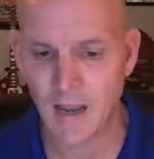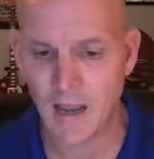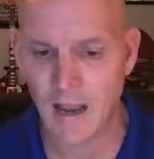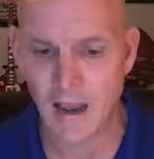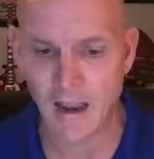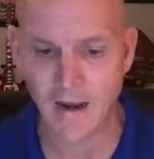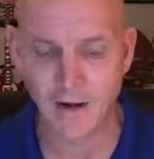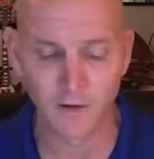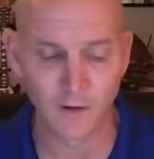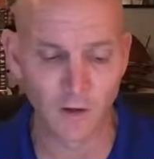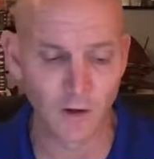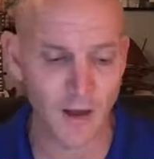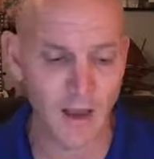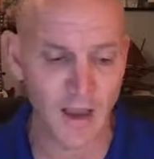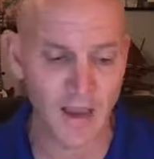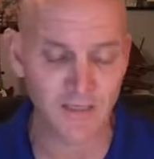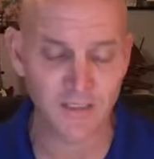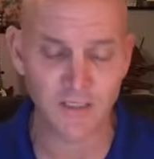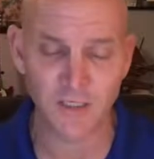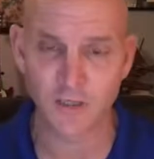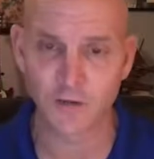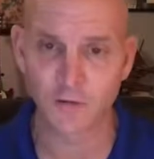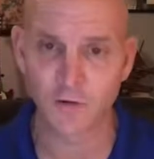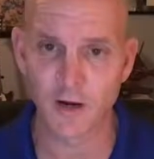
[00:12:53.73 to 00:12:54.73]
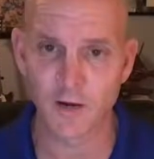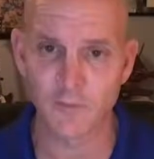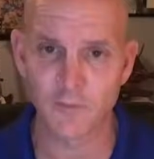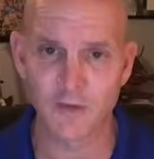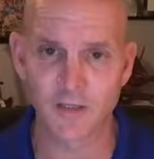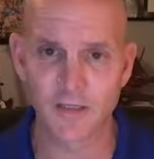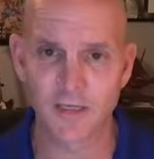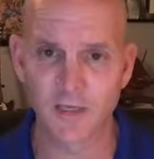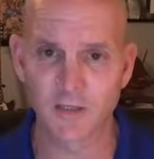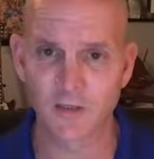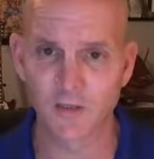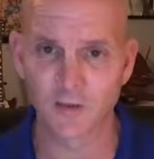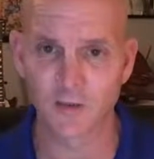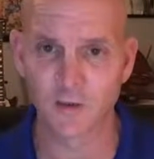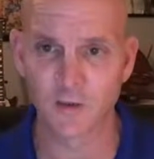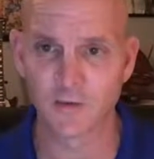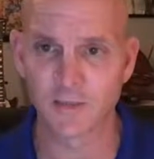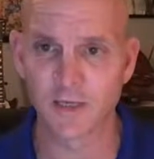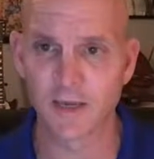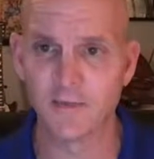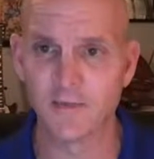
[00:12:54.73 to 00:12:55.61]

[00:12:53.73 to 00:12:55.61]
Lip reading: I don't know. I see great potential in those.